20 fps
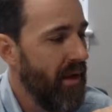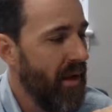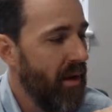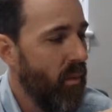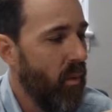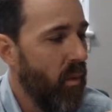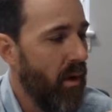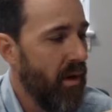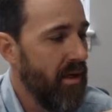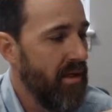at
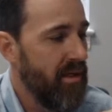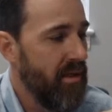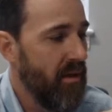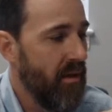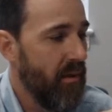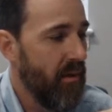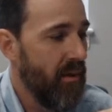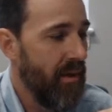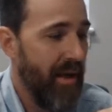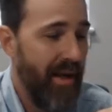what is
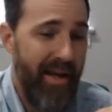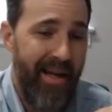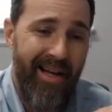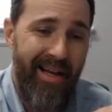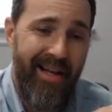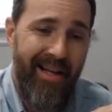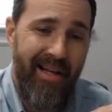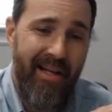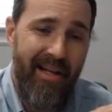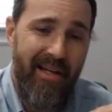known
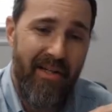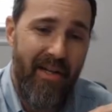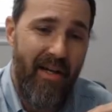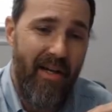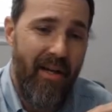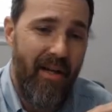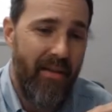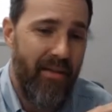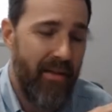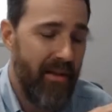as
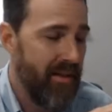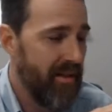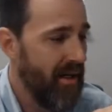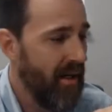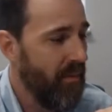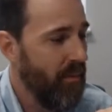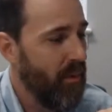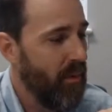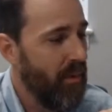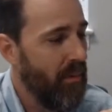the
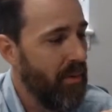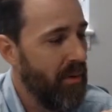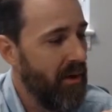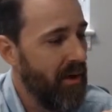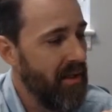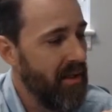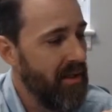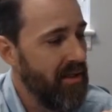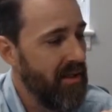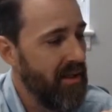temporal
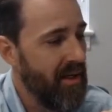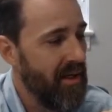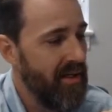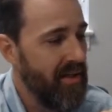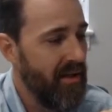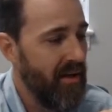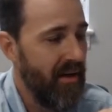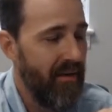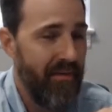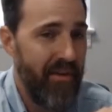process
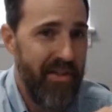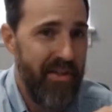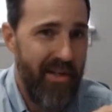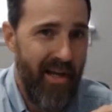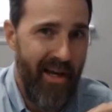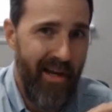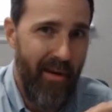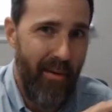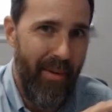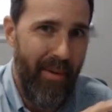of the
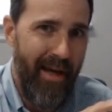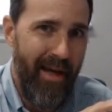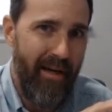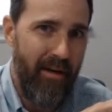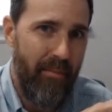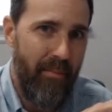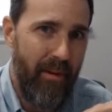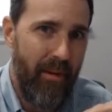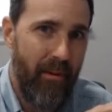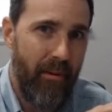
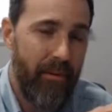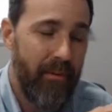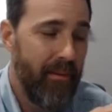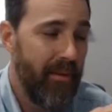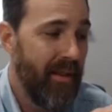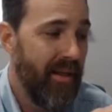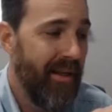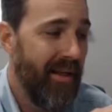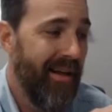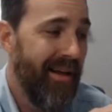zygomatic bone.
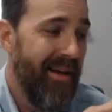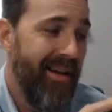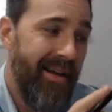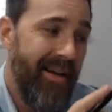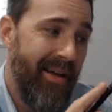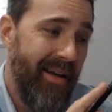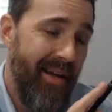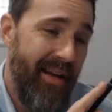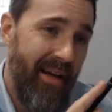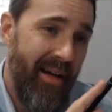
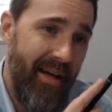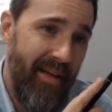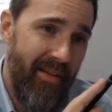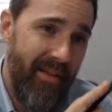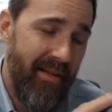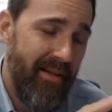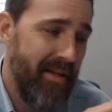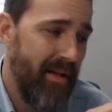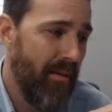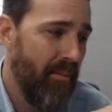And the
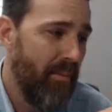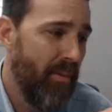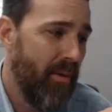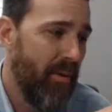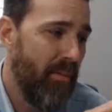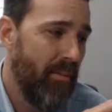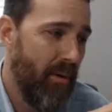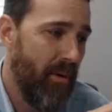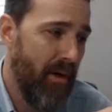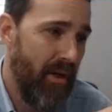temporal
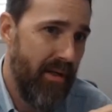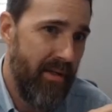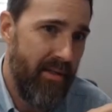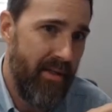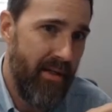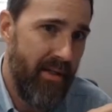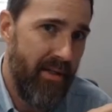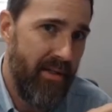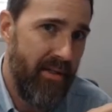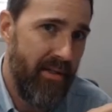
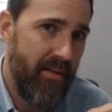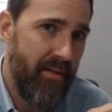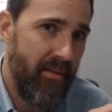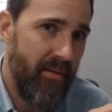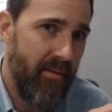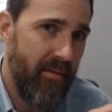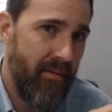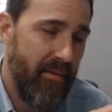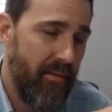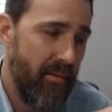process
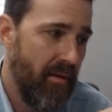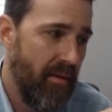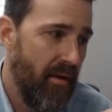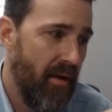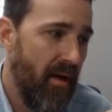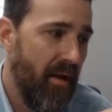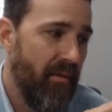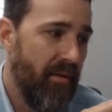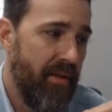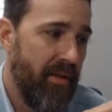
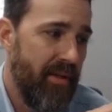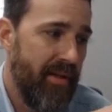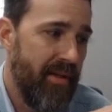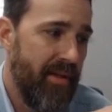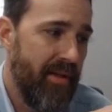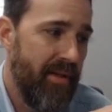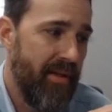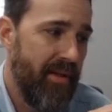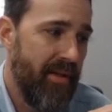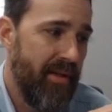of the
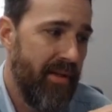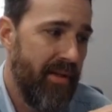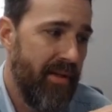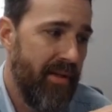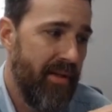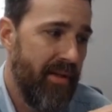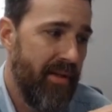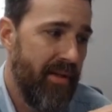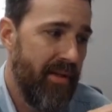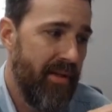zygomatic
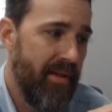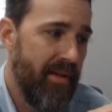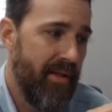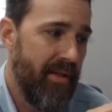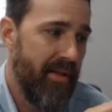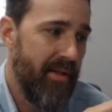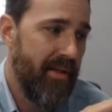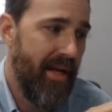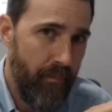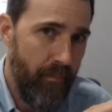bone
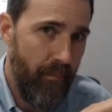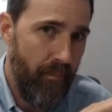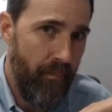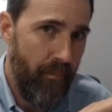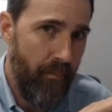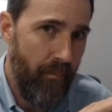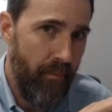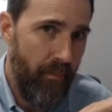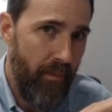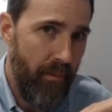
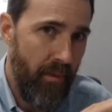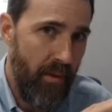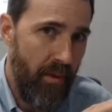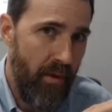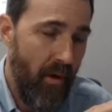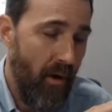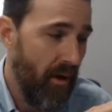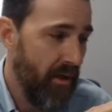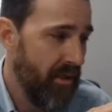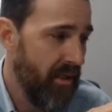
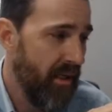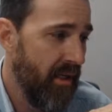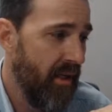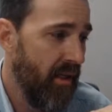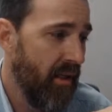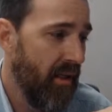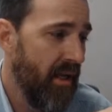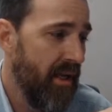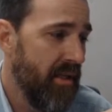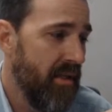
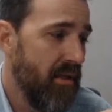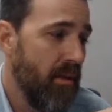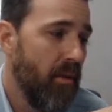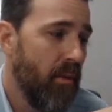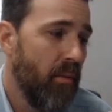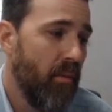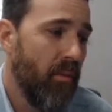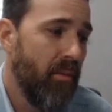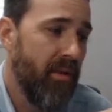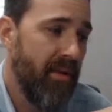articulates
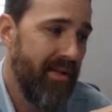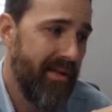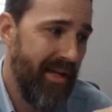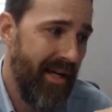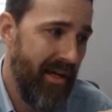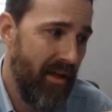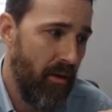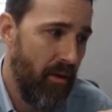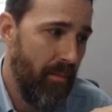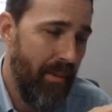with the
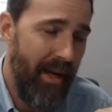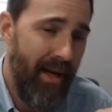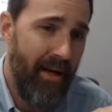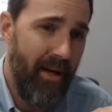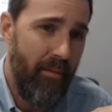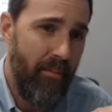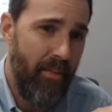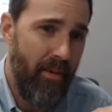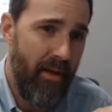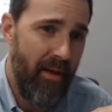
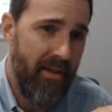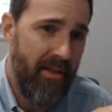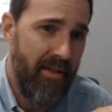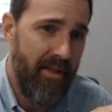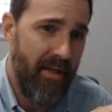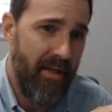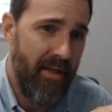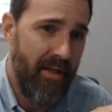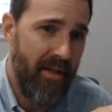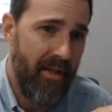zygomatic
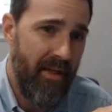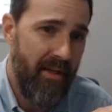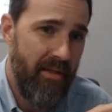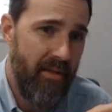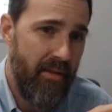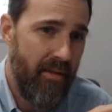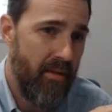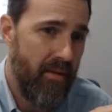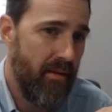process